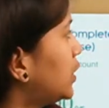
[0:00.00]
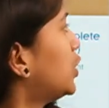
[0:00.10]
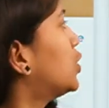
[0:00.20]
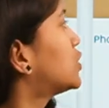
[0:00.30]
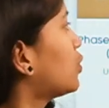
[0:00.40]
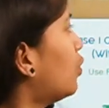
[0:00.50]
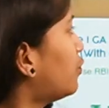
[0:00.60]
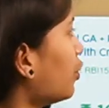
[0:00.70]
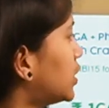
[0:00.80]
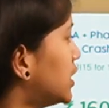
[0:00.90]
you can also
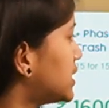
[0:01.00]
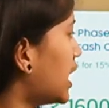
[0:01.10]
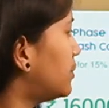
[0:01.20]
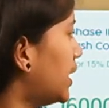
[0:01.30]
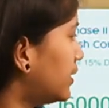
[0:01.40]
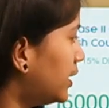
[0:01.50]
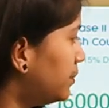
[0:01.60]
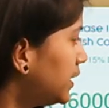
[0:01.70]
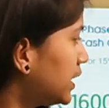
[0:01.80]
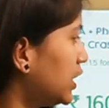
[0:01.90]
go for this RBI
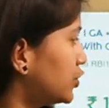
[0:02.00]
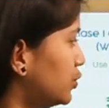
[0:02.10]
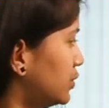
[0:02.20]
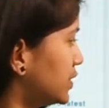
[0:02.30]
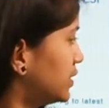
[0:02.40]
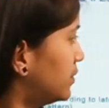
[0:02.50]
Grade 3 crash course.